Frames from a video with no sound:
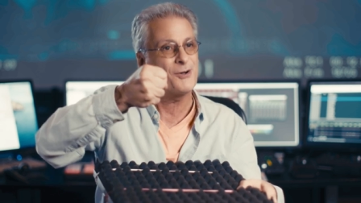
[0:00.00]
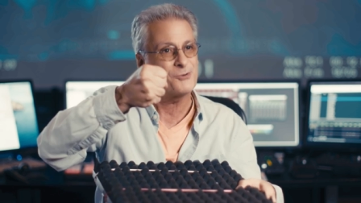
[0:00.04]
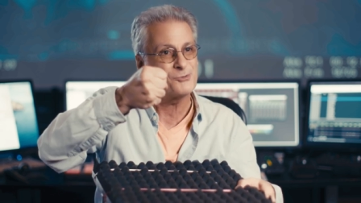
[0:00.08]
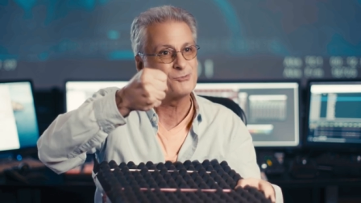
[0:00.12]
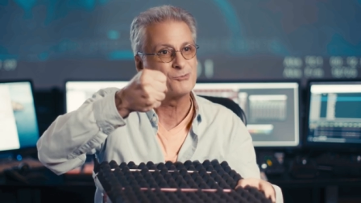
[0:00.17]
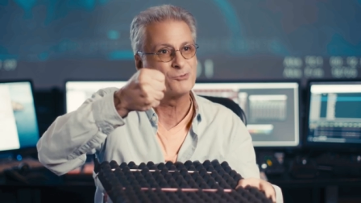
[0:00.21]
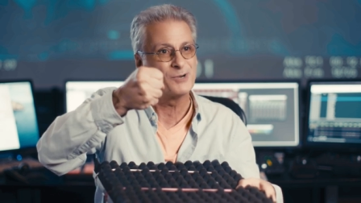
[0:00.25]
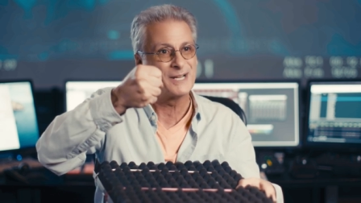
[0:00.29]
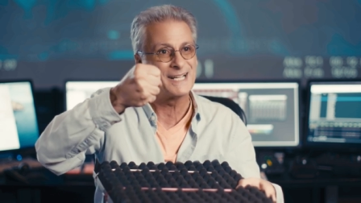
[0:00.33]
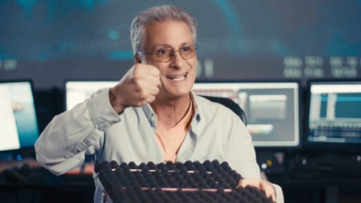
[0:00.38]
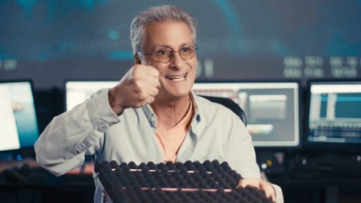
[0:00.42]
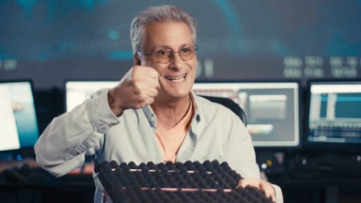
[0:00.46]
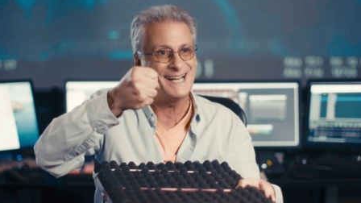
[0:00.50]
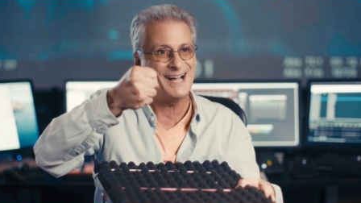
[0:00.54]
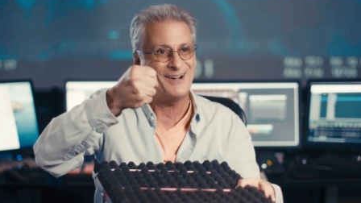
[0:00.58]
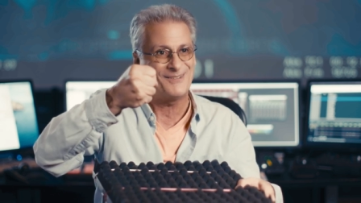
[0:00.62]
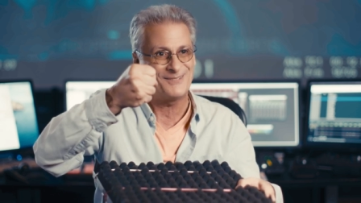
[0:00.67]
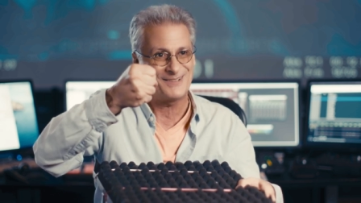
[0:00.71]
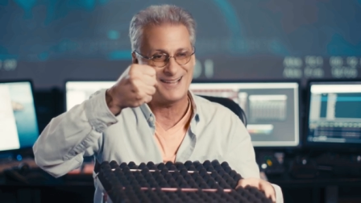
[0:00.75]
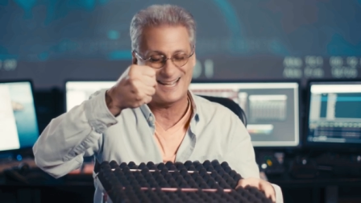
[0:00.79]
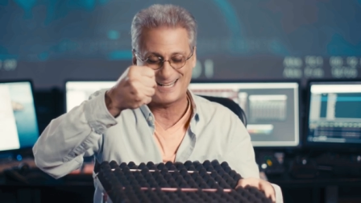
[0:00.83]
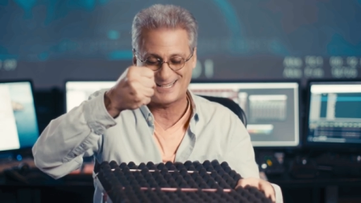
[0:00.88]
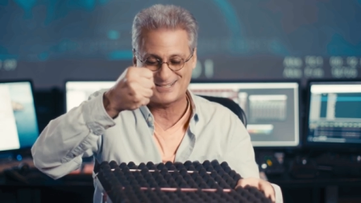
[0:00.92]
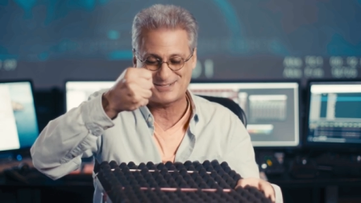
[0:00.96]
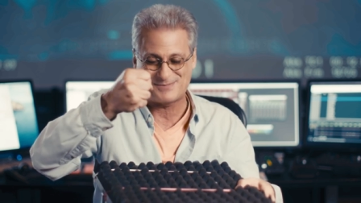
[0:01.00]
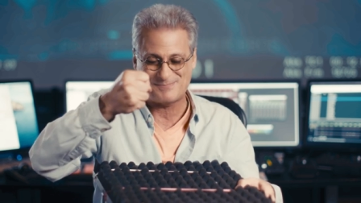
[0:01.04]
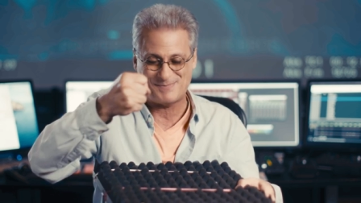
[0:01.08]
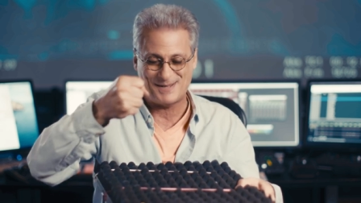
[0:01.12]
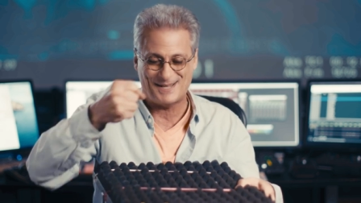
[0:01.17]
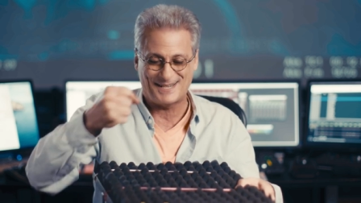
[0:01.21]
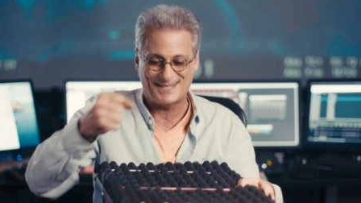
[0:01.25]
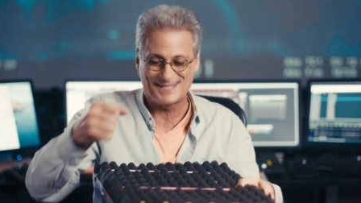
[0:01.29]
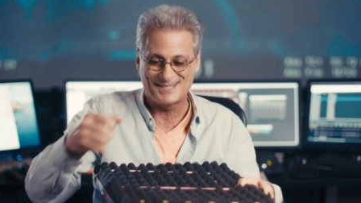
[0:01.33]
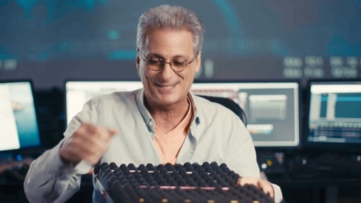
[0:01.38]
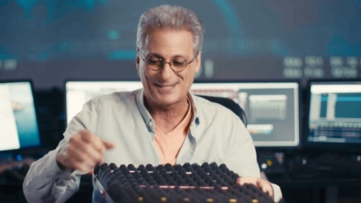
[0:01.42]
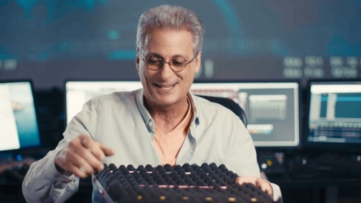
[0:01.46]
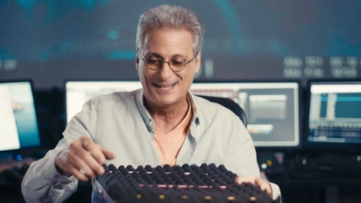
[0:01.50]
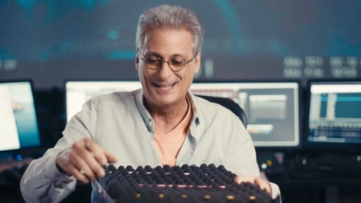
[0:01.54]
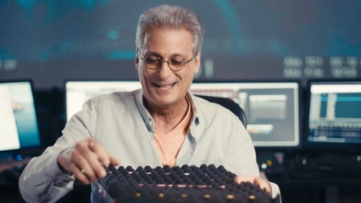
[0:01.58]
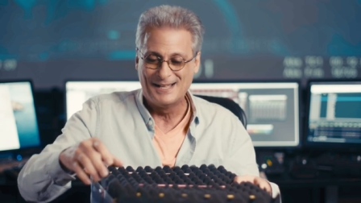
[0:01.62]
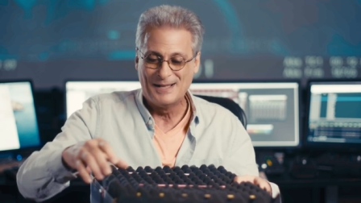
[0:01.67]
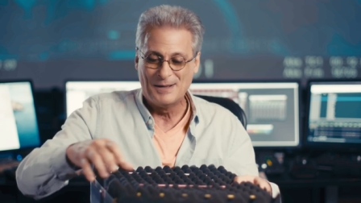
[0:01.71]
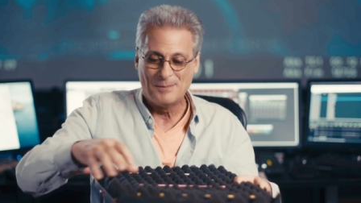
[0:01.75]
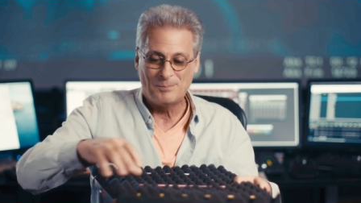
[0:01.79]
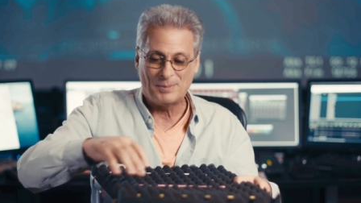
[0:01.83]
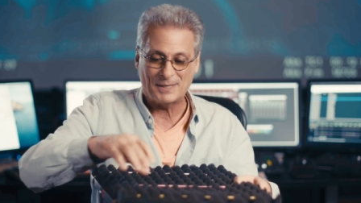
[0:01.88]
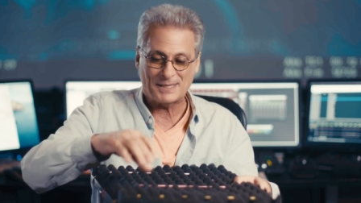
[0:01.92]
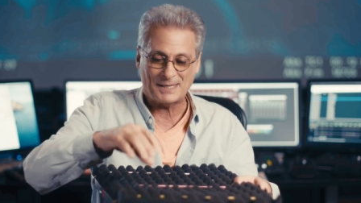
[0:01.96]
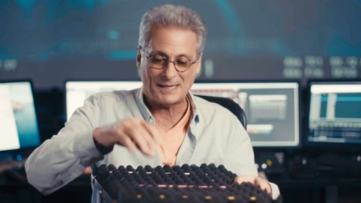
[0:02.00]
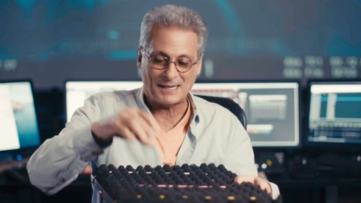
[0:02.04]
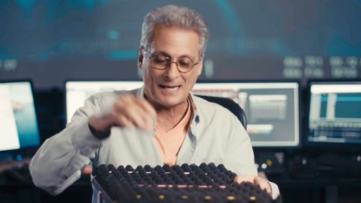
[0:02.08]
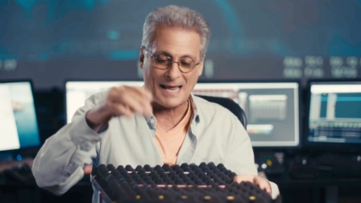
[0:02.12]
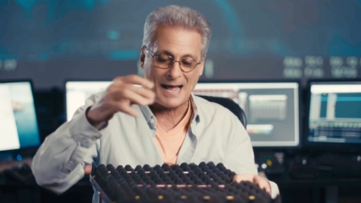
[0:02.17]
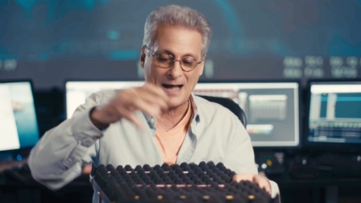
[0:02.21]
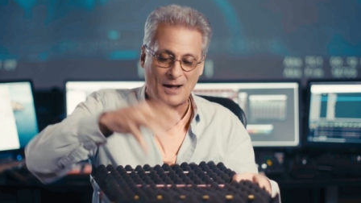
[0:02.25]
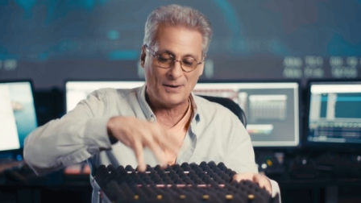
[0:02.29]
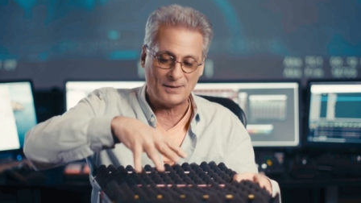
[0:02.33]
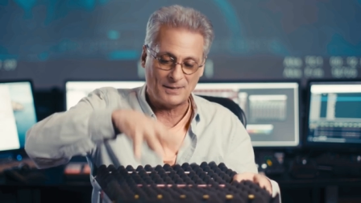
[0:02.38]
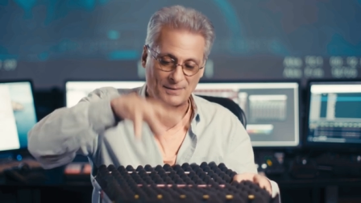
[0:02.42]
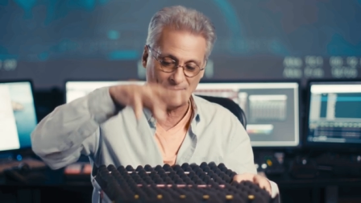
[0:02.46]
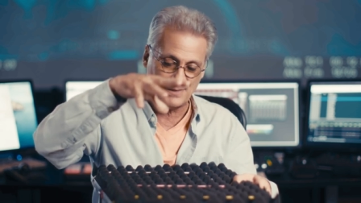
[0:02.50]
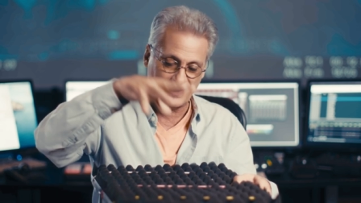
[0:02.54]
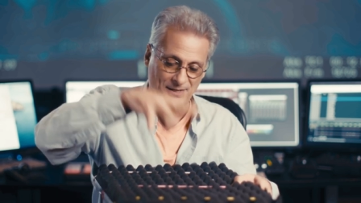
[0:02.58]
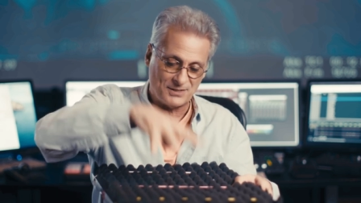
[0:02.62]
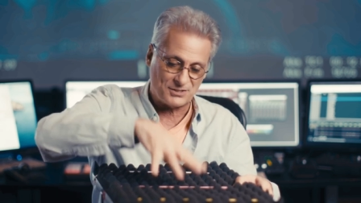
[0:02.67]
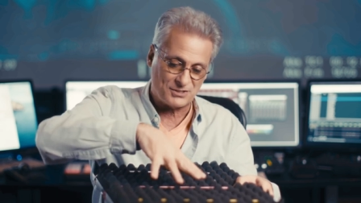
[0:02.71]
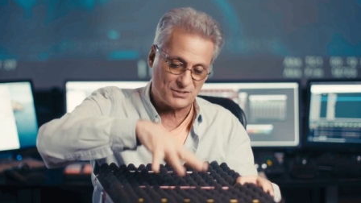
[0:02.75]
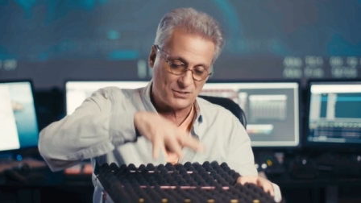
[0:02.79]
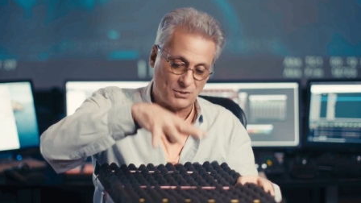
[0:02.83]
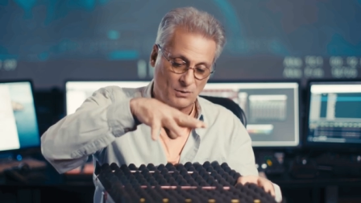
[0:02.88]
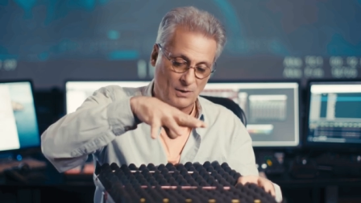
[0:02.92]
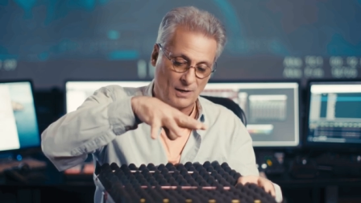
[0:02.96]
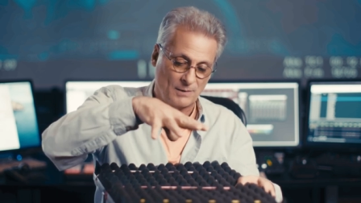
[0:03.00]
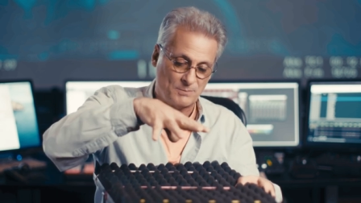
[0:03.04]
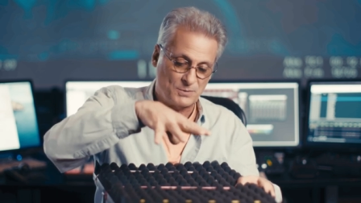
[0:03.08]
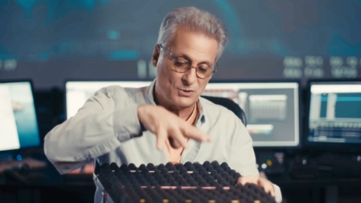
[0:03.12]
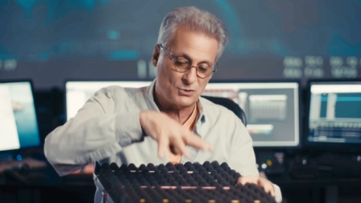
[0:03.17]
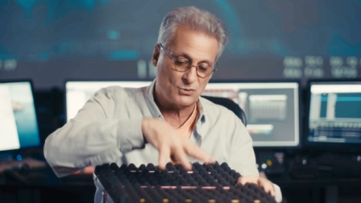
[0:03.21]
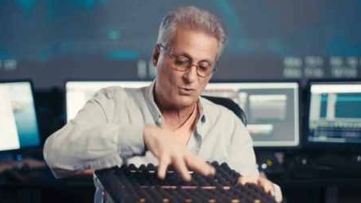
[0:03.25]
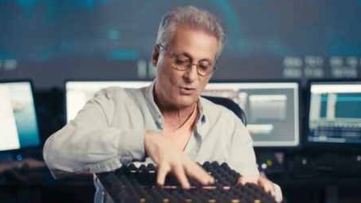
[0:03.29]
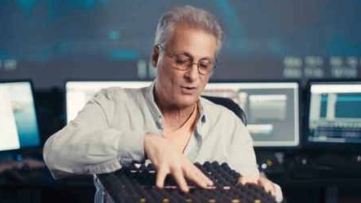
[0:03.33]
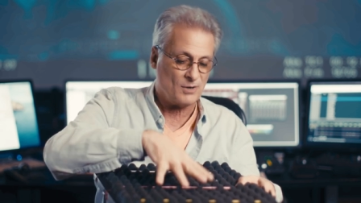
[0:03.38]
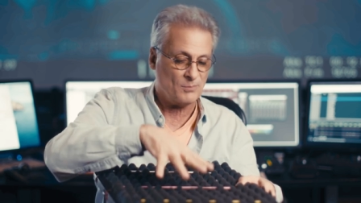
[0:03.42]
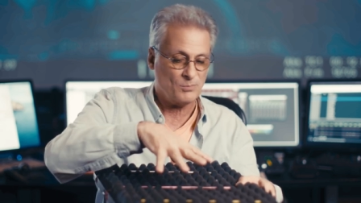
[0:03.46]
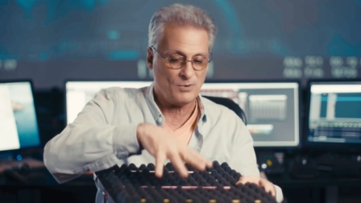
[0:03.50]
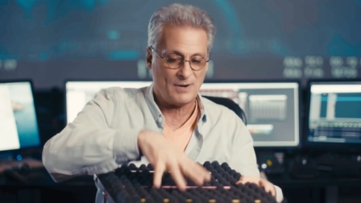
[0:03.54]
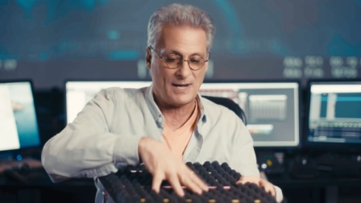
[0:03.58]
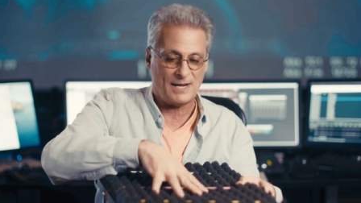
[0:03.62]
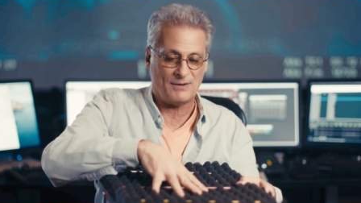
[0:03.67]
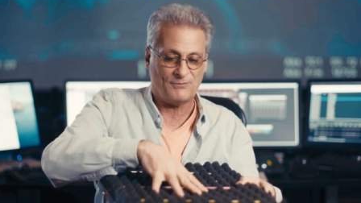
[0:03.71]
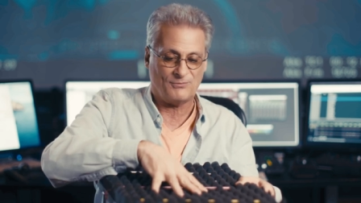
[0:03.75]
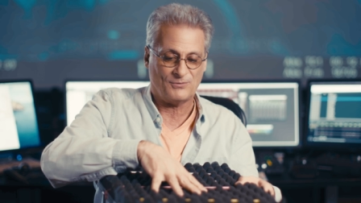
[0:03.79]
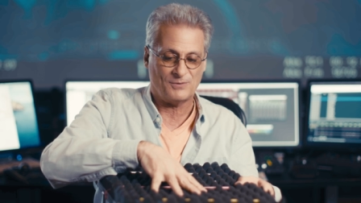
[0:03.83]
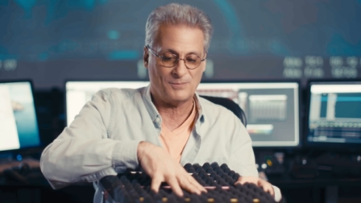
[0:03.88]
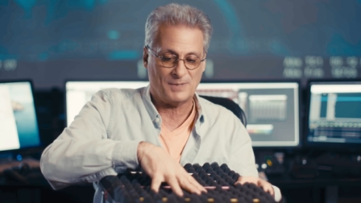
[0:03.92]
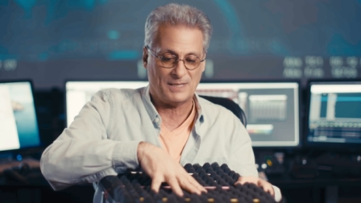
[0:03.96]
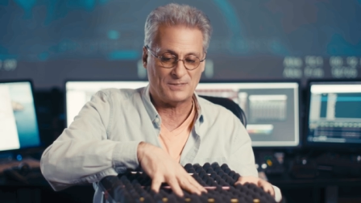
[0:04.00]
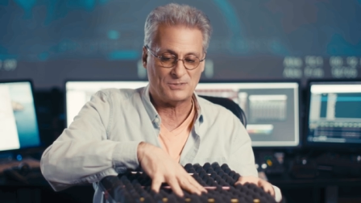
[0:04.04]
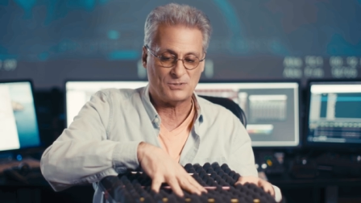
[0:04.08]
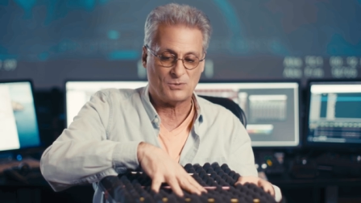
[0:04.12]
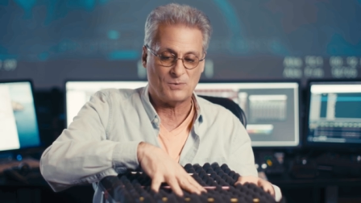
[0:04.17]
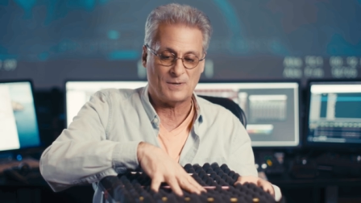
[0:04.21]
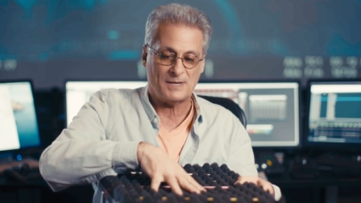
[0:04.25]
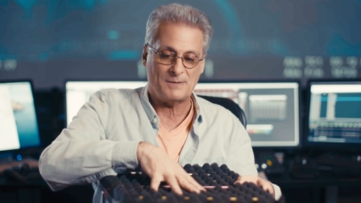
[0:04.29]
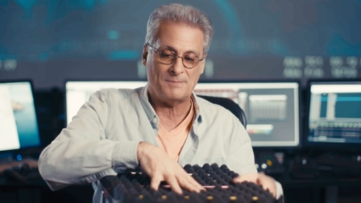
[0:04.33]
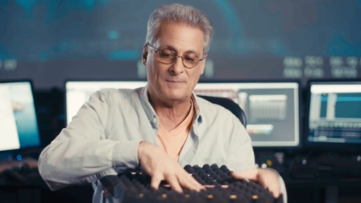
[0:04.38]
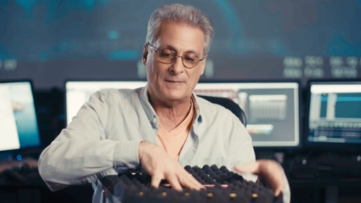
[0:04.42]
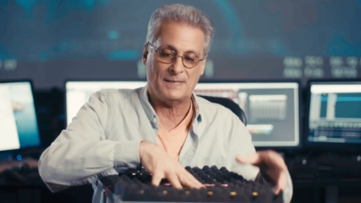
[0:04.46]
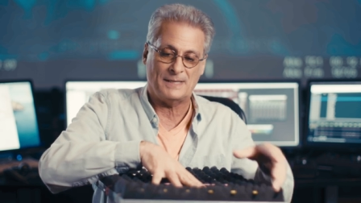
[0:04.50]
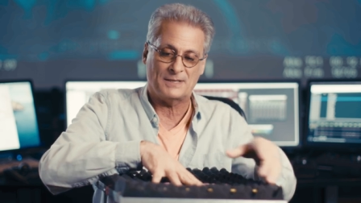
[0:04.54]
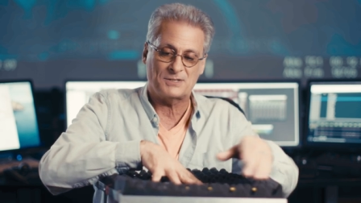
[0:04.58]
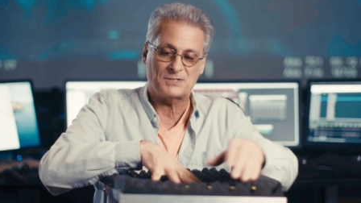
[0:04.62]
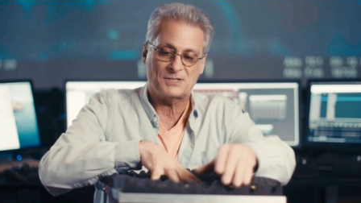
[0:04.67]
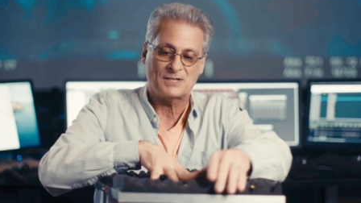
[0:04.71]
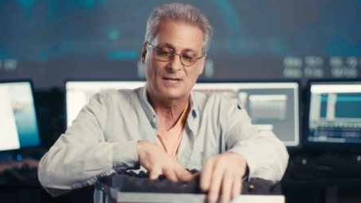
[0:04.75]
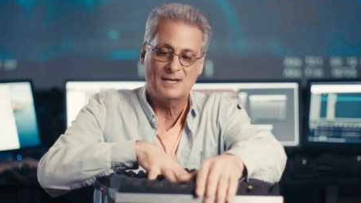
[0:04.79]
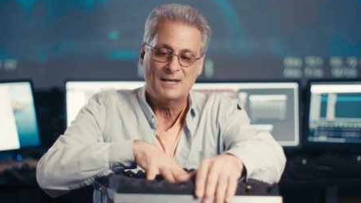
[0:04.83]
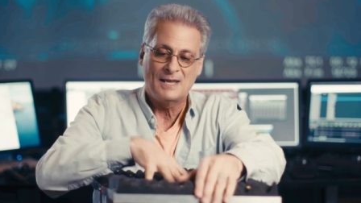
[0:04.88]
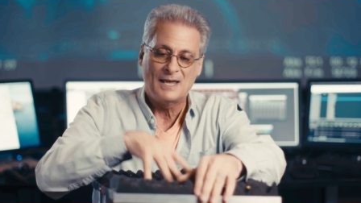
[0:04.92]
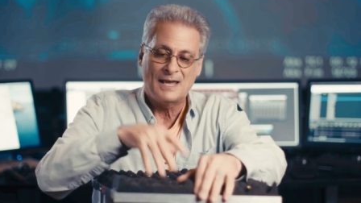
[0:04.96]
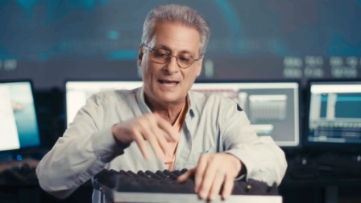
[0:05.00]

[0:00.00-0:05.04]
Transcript: out and wring it out like a sponge. But allowed this to absorb rain for about 20 minutes,